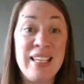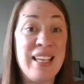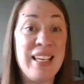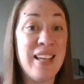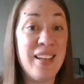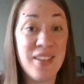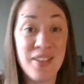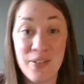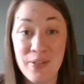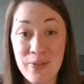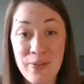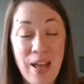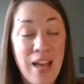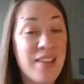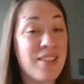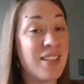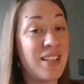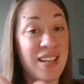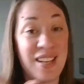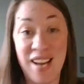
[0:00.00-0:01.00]
give
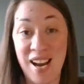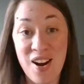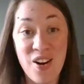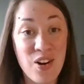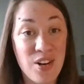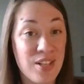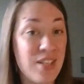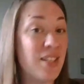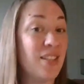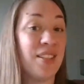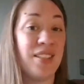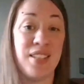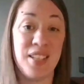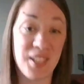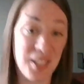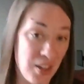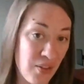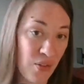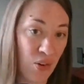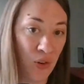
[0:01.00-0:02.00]
as an inheritance
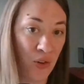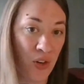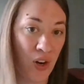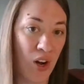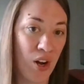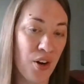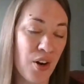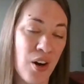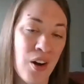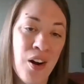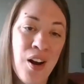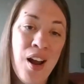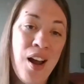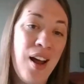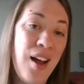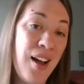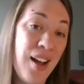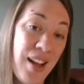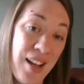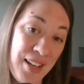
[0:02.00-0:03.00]
to give your daughter
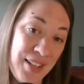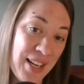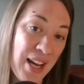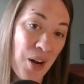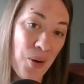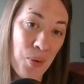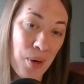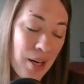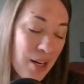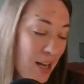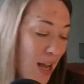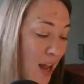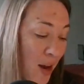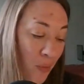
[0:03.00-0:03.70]
a dowry.